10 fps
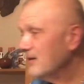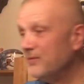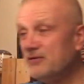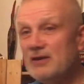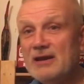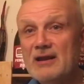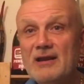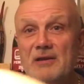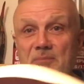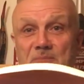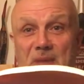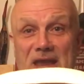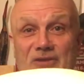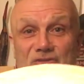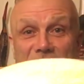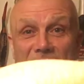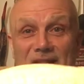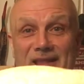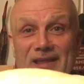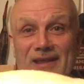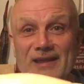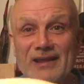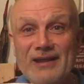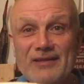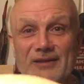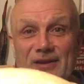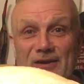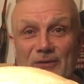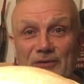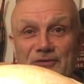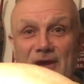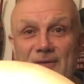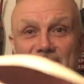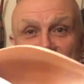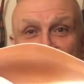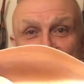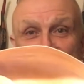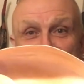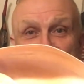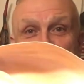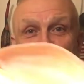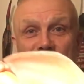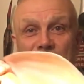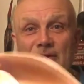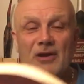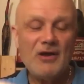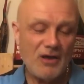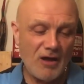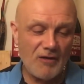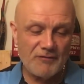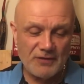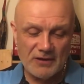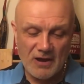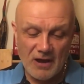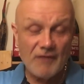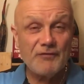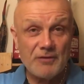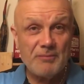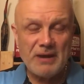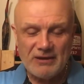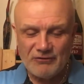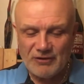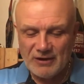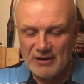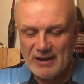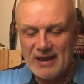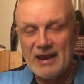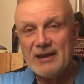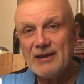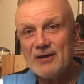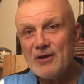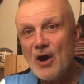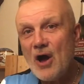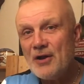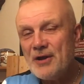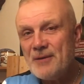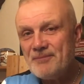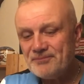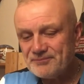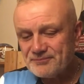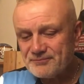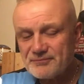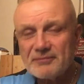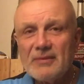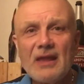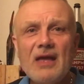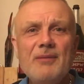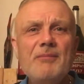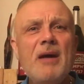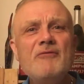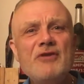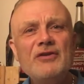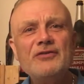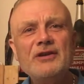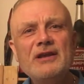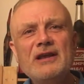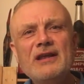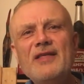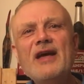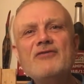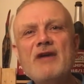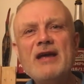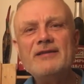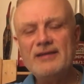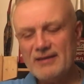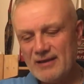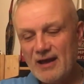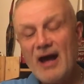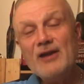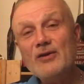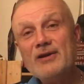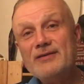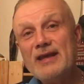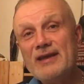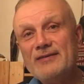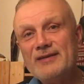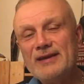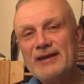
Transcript: particularly big shell that I also found off the beach in Ghana. Memories, they're great. I look at these